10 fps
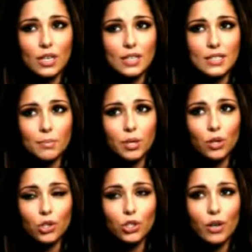is
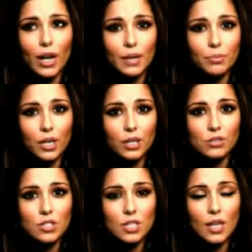pluck your
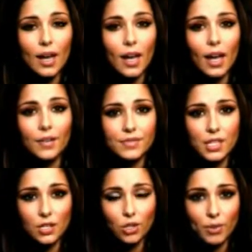eyebrows
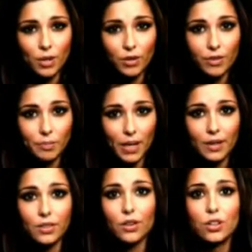after you come out of the
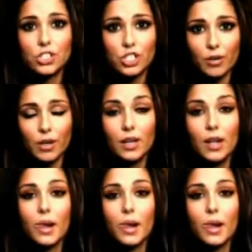bath or the shower,